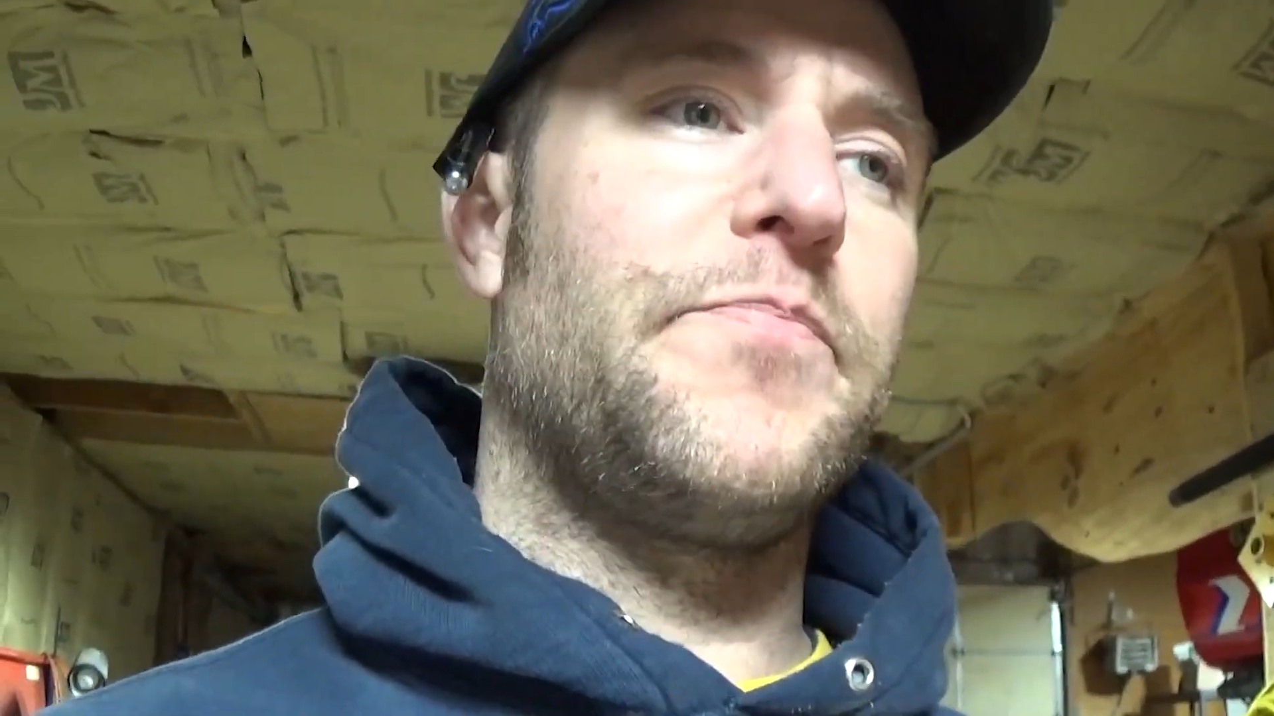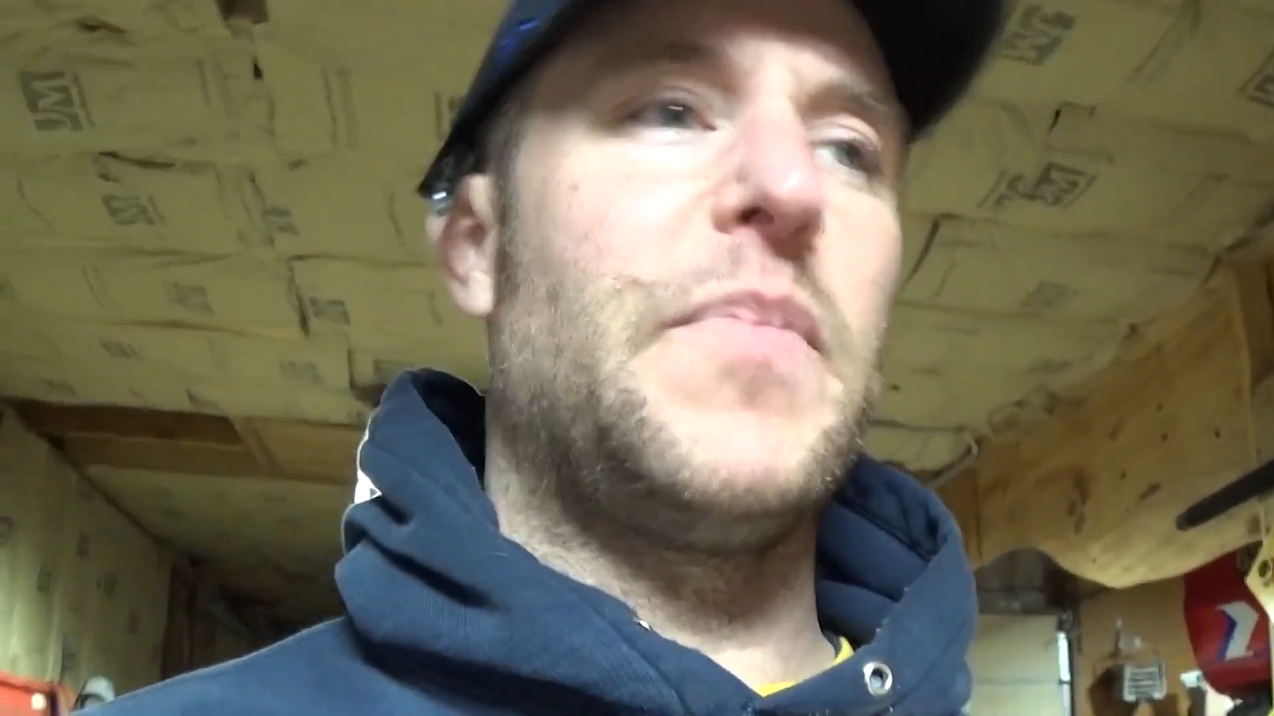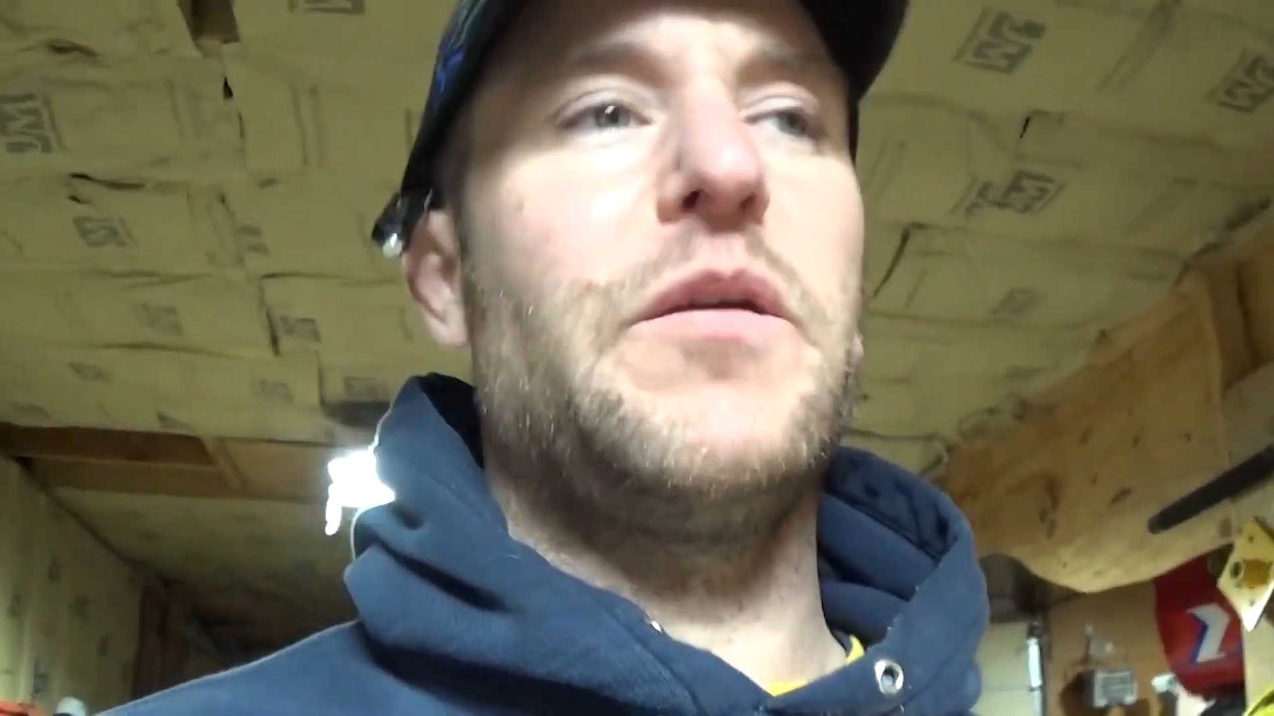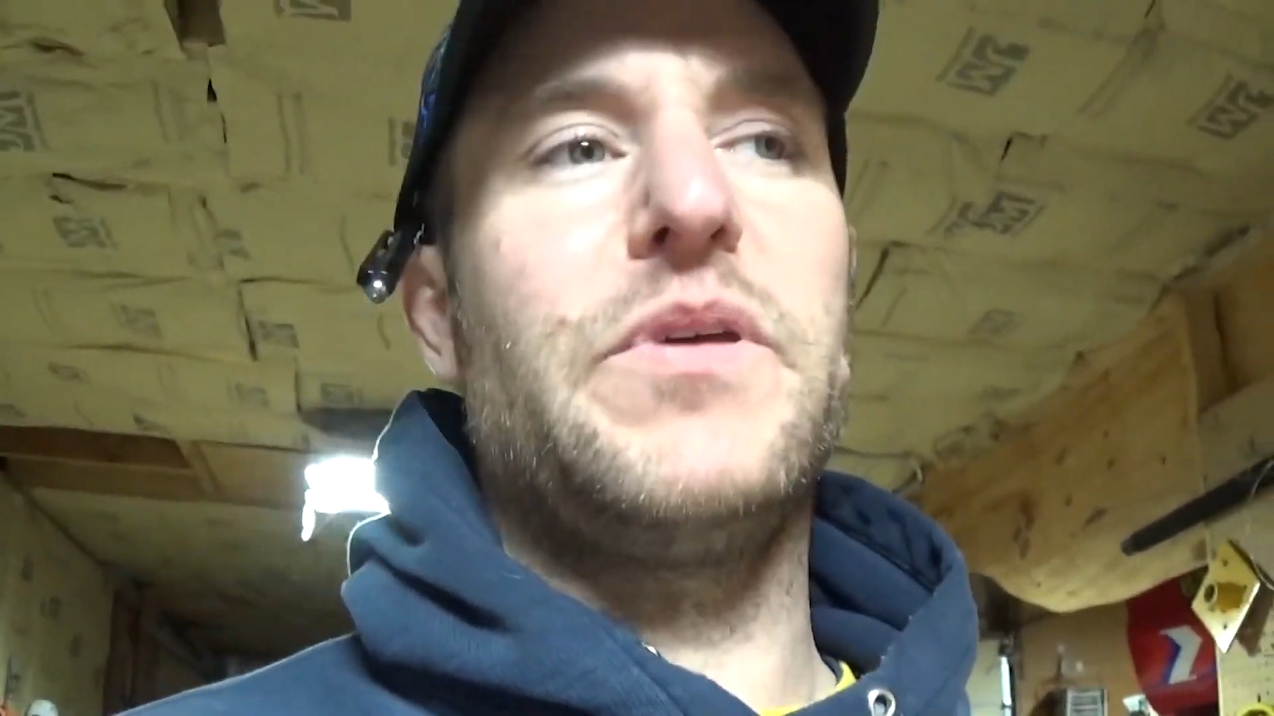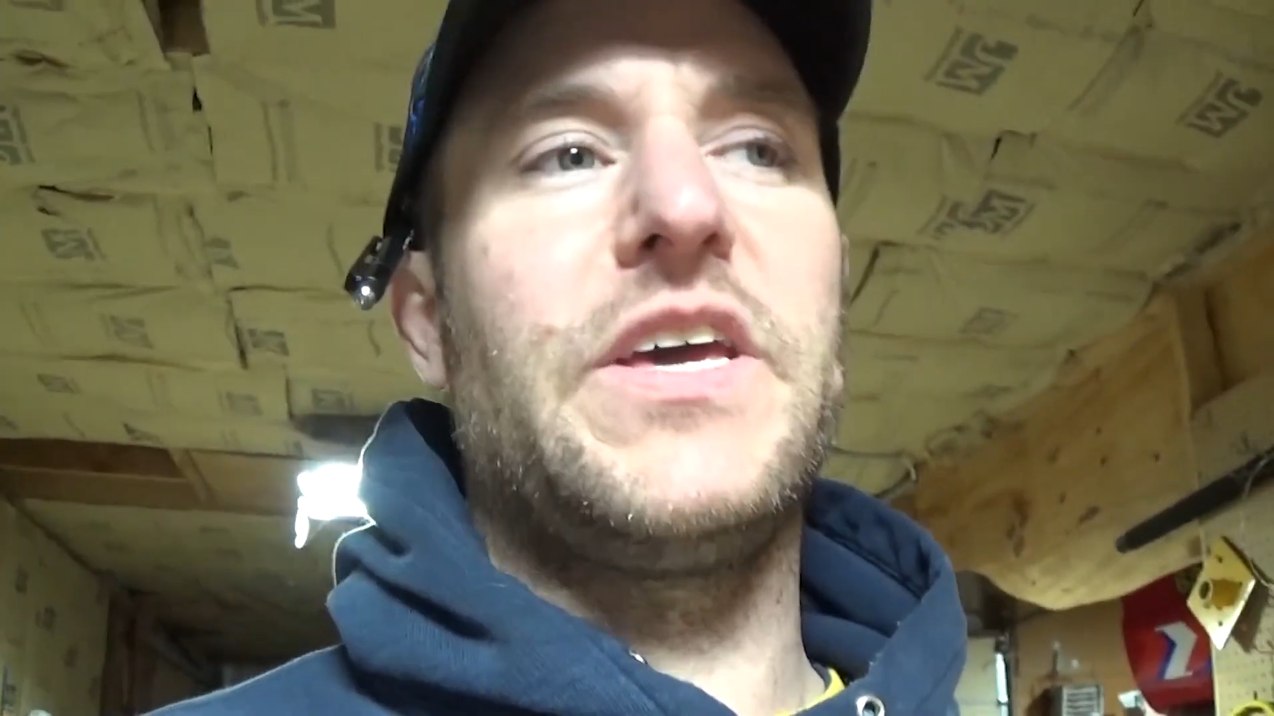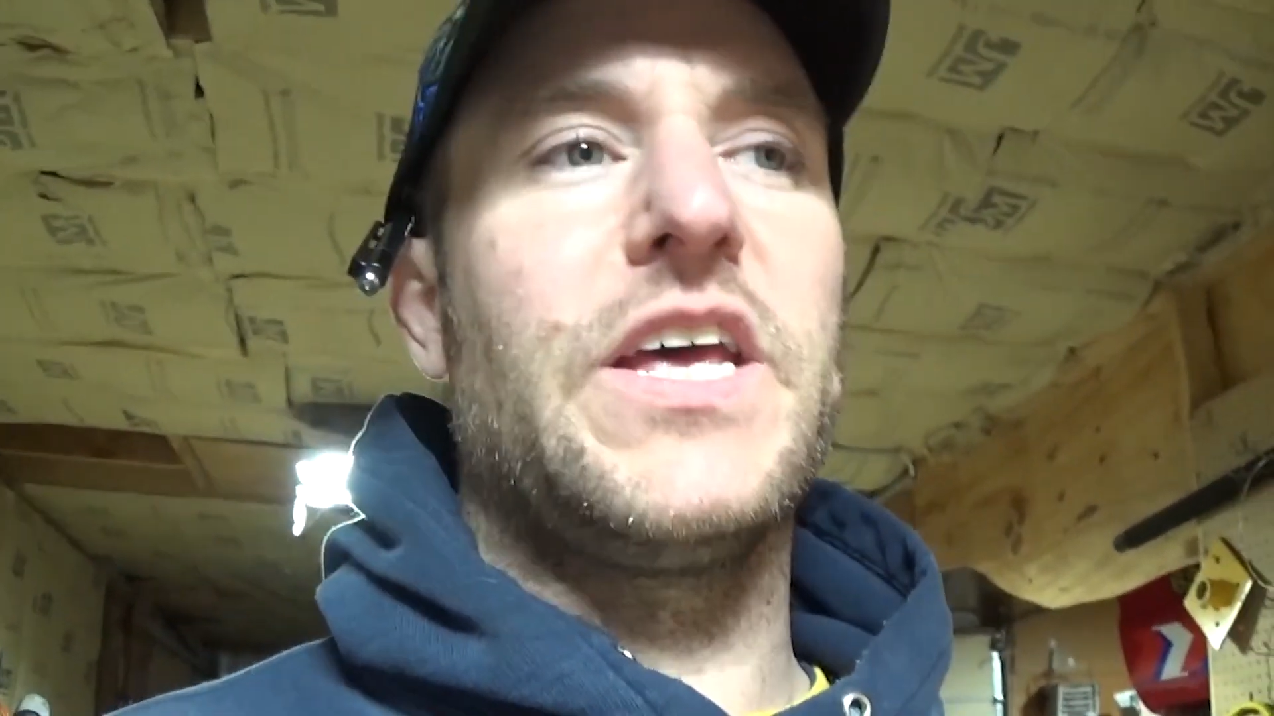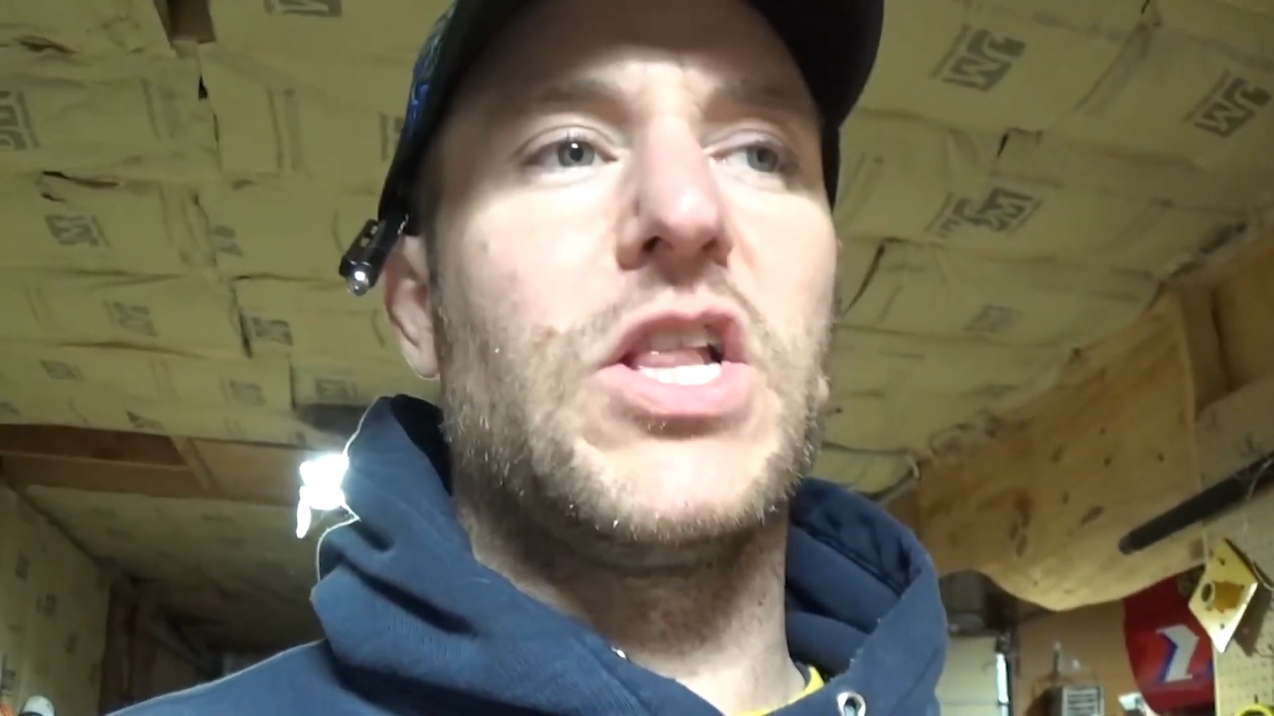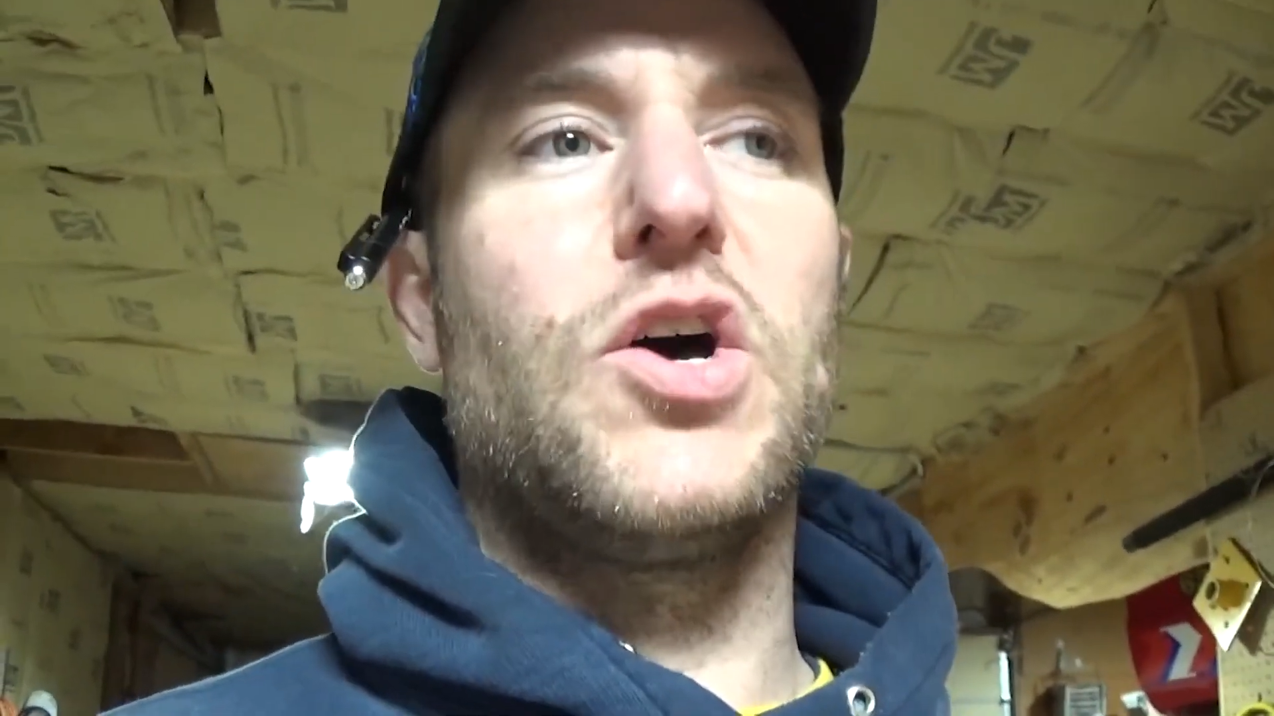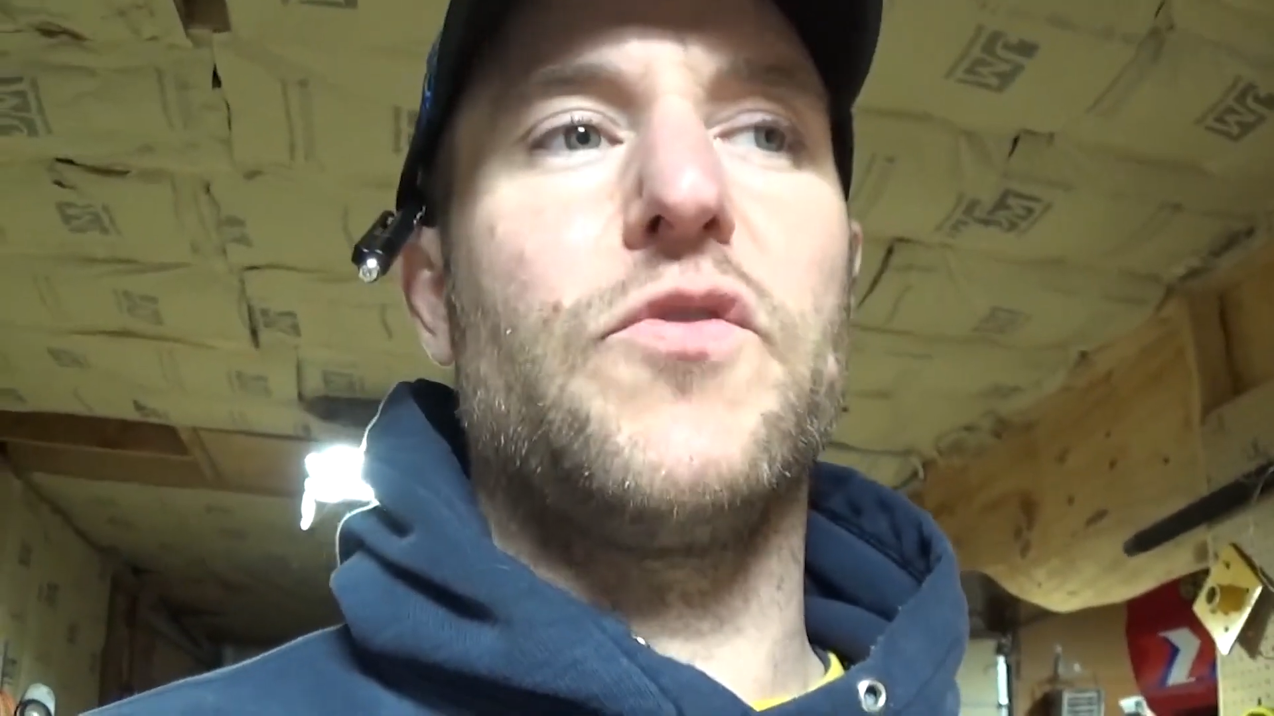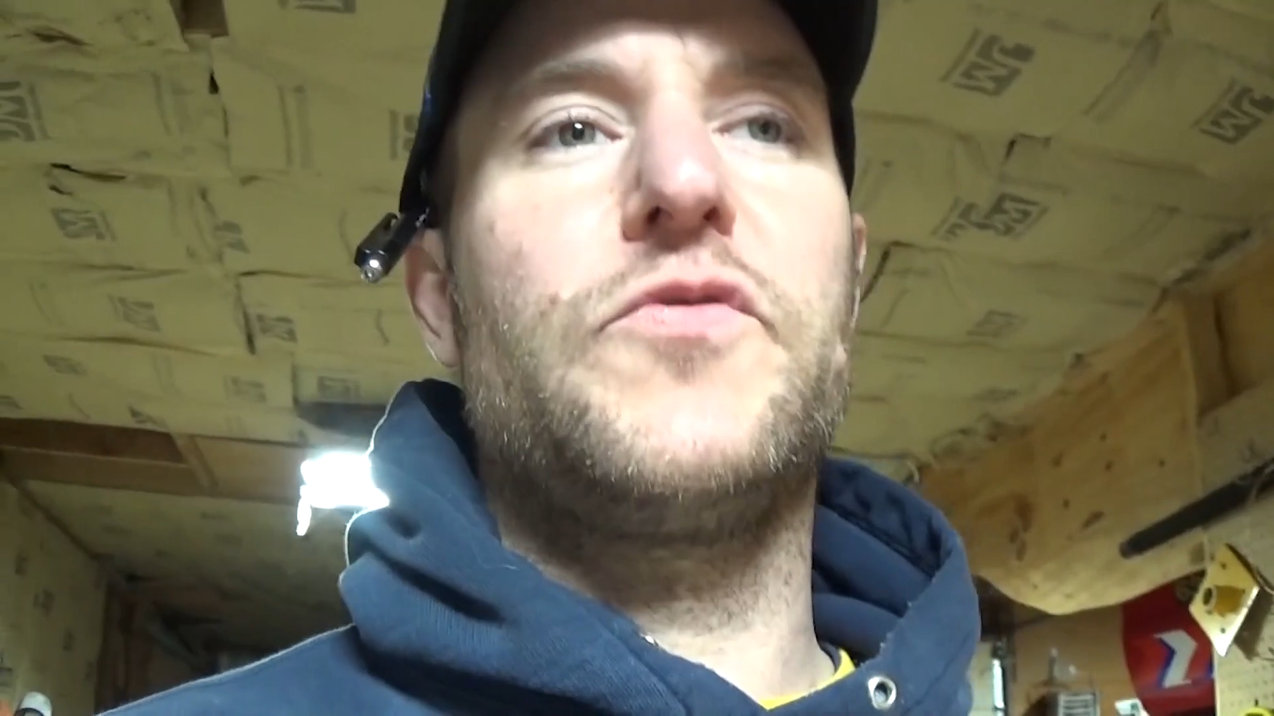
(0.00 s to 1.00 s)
maybe he had low